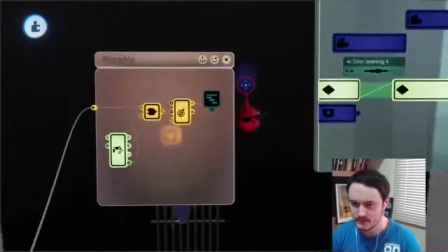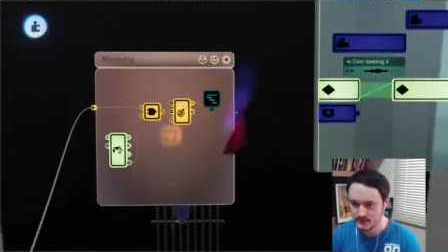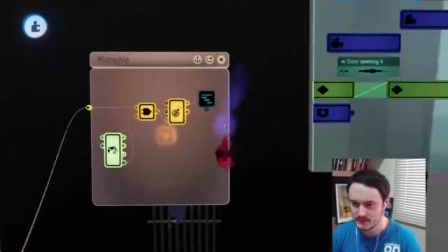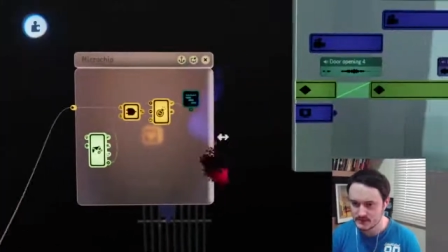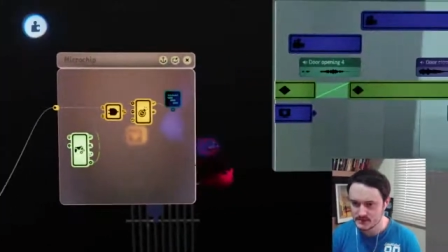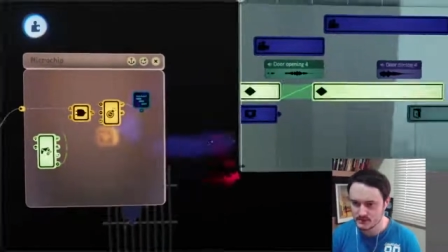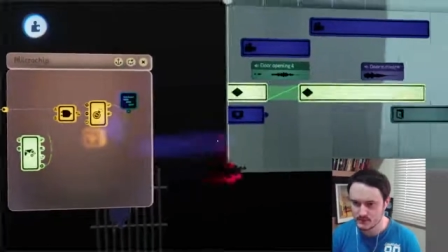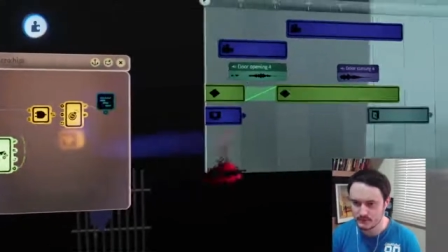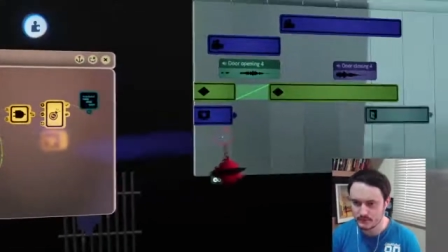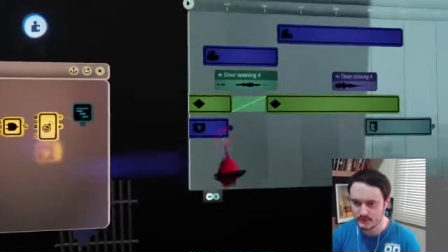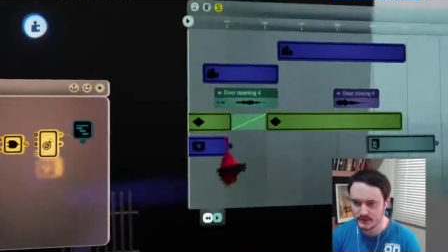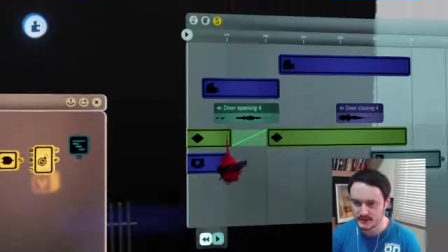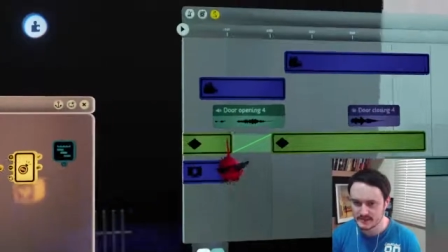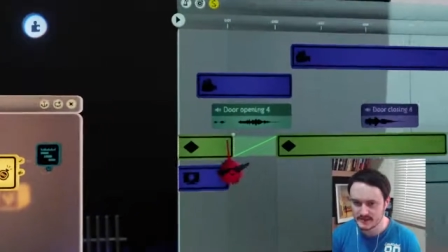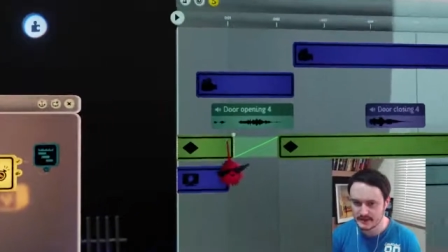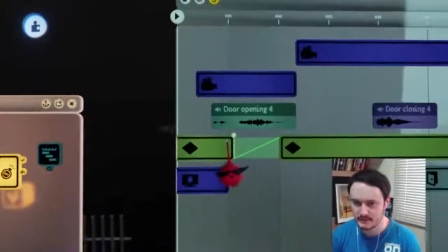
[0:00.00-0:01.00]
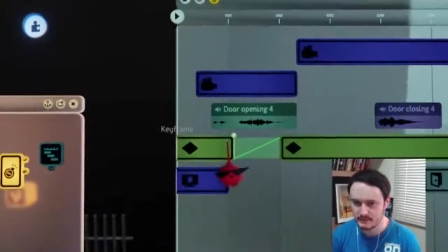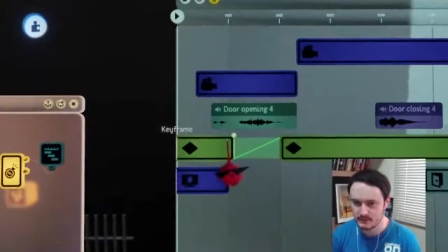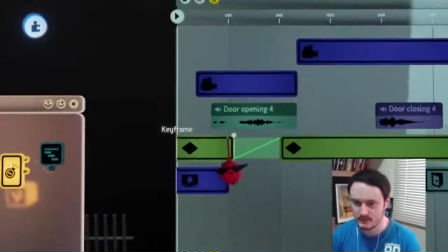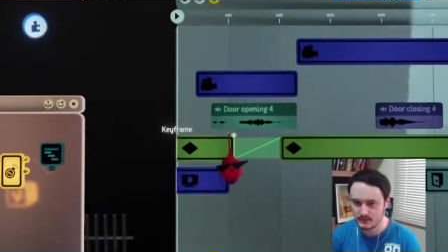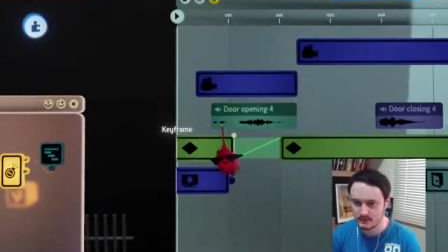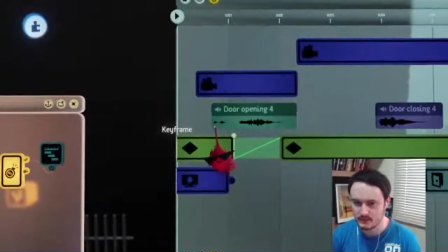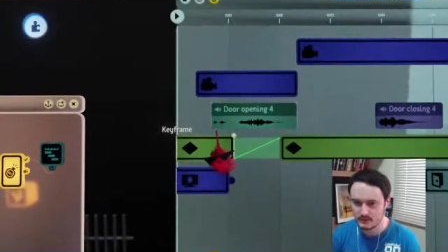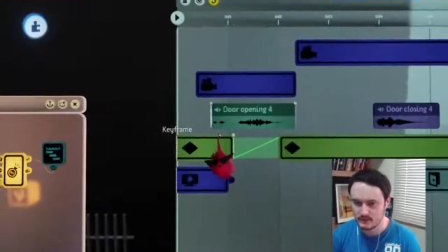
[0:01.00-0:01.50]
So for
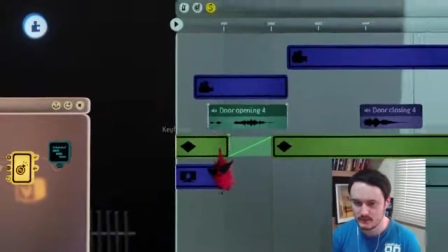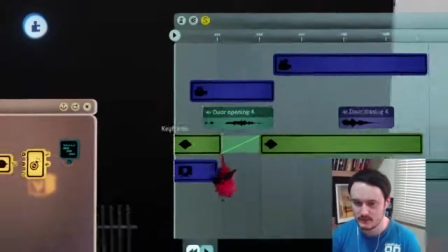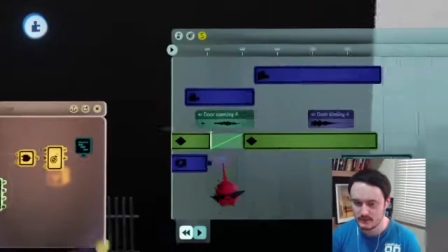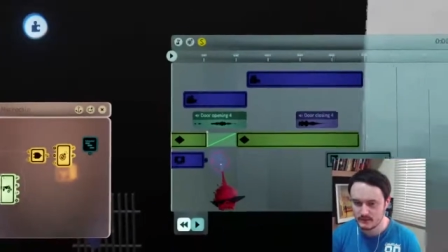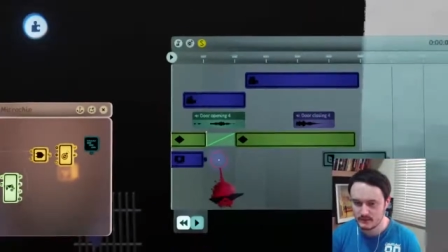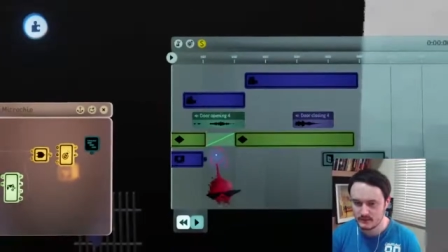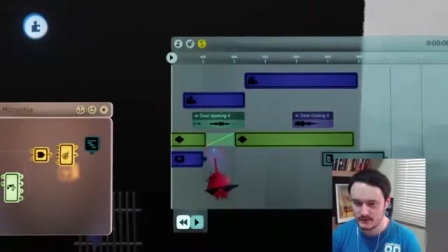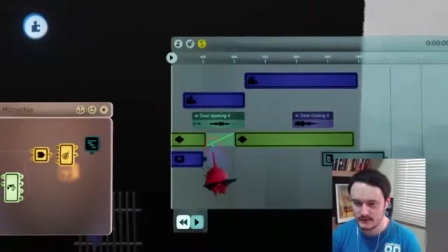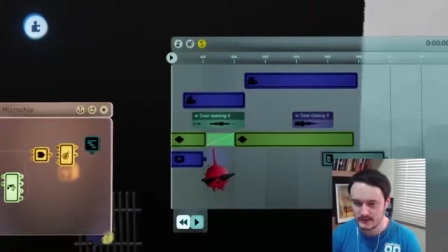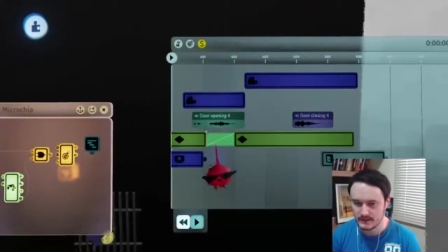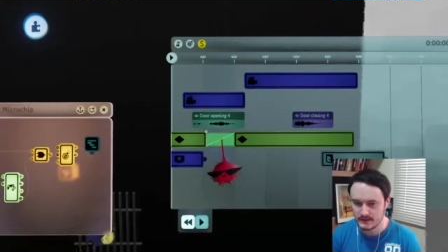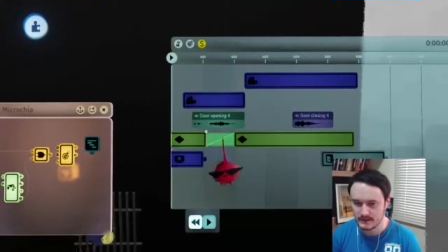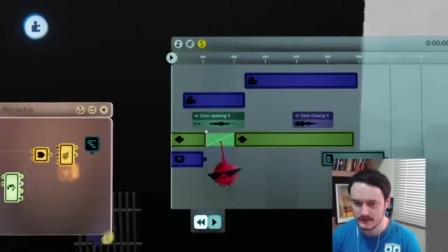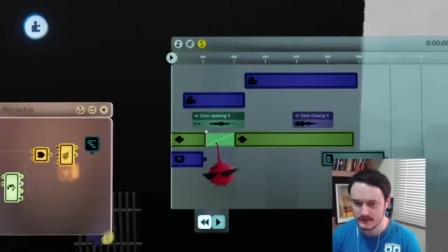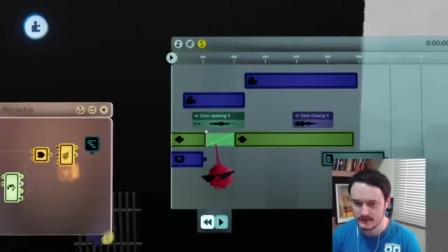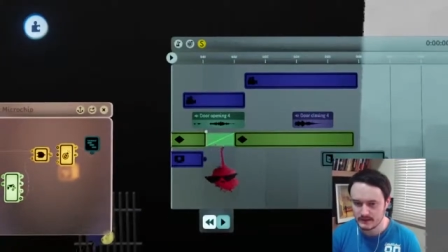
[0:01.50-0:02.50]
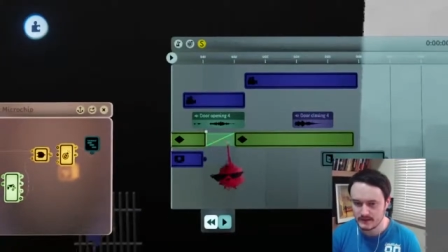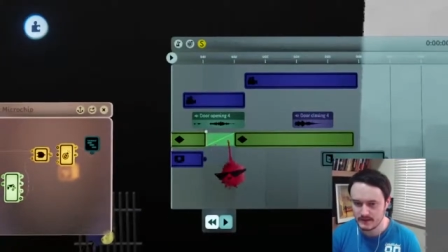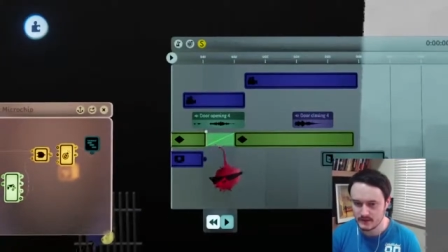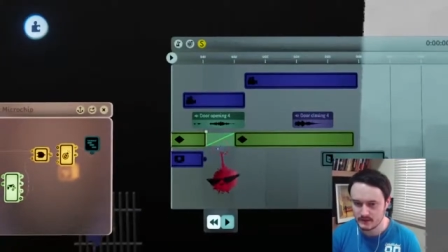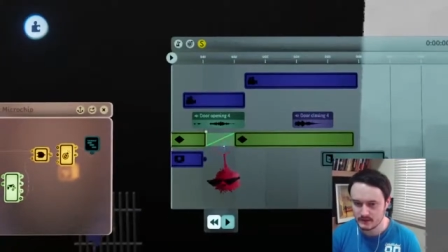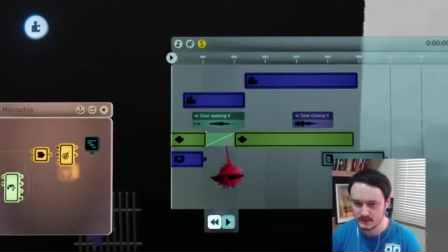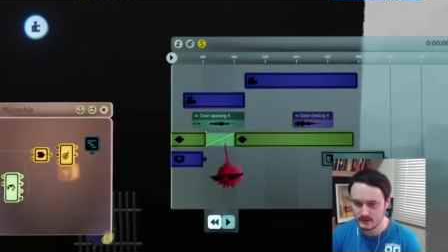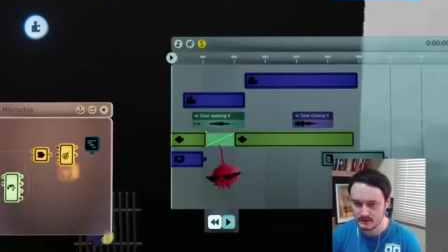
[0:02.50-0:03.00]
example,
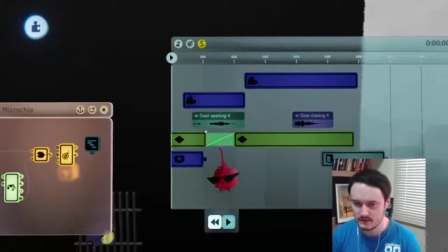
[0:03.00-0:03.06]
here,